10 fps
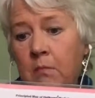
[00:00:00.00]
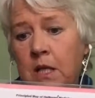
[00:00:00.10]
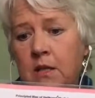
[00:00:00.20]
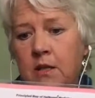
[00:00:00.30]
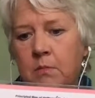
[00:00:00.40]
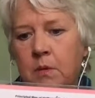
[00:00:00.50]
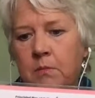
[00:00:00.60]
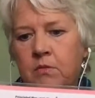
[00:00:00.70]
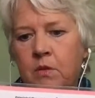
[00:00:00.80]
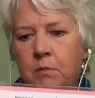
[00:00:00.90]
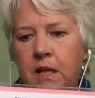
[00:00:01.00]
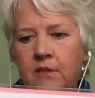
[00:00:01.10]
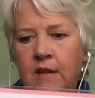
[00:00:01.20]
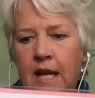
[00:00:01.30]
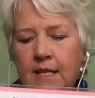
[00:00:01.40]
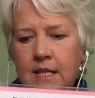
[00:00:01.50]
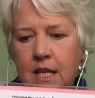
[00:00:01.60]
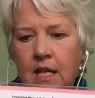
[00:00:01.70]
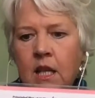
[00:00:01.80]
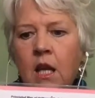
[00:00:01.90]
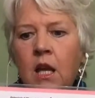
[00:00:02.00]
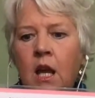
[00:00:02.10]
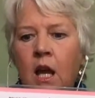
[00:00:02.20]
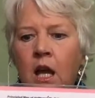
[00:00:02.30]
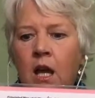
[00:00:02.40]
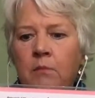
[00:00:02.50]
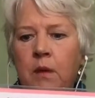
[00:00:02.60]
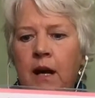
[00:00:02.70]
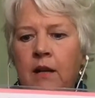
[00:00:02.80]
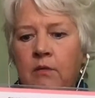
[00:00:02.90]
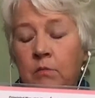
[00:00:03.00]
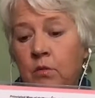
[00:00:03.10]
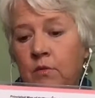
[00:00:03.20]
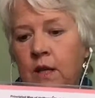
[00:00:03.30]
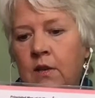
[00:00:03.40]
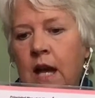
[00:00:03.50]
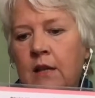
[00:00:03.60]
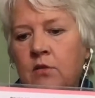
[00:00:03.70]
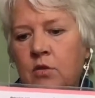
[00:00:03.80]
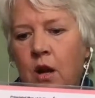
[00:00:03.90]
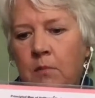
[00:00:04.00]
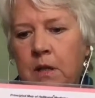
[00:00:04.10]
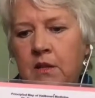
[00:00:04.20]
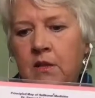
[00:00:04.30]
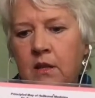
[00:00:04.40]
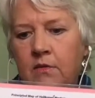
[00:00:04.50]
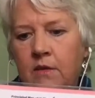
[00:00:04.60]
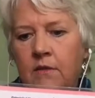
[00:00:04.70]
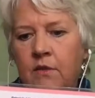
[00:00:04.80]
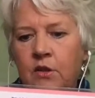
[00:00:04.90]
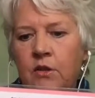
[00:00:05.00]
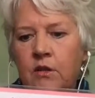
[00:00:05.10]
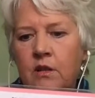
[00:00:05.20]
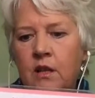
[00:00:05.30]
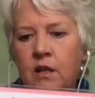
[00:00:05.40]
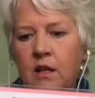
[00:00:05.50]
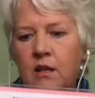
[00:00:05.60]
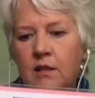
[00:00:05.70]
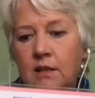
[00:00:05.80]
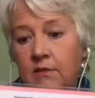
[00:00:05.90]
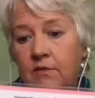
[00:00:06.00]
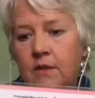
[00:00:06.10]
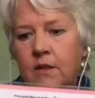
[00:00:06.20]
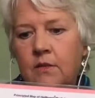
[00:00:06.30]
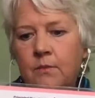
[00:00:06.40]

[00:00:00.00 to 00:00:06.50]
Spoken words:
measles, mumps, rubella vaccine. And by removing that trauma, the fever lifted.